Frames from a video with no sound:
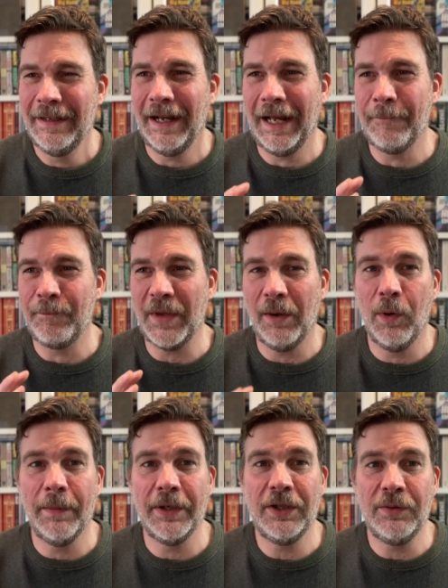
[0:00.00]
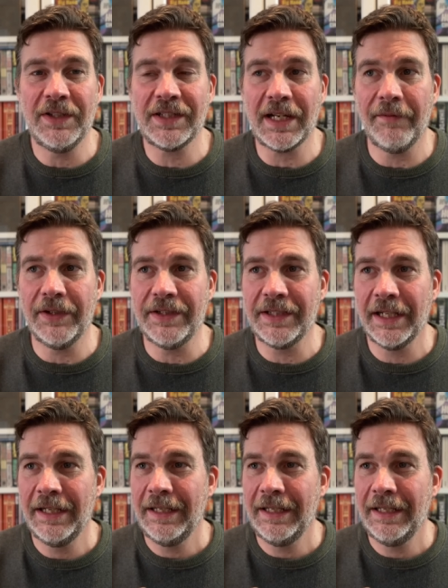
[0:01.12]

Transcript: a woman who discovers